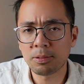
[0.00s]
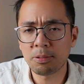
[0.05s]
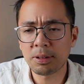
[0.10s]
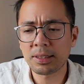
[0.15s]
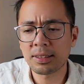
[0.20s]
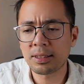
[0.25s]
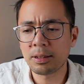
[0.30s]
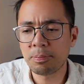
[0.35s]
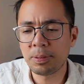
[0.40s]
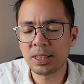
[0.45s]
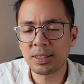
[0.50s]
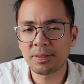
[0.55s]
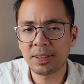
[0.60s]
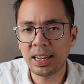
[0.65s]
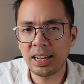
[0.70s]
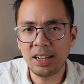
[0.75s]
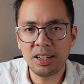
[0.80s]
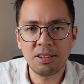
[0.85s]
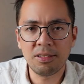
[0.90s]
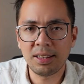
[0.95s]
What's a piece of
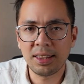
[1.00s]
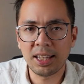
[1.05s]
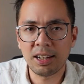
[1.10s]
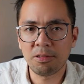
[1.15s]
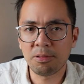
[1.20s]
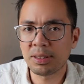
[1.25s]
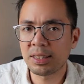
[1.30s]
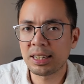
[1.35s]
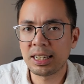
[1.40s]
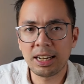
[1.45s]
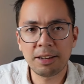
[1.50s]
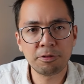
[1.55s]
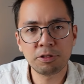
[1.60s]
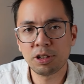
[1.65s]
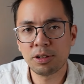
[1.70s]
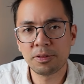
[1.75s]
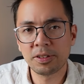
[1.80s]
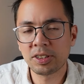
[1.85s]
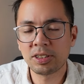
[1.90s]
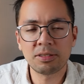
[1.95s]
candy doing there? Was it
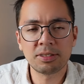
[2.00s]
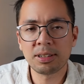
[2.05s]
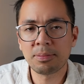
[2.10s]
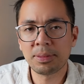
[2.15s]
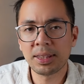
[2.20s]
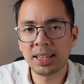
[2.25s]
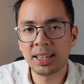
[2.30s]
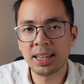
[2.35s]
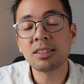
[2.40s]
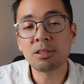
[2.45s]
leftovers or something?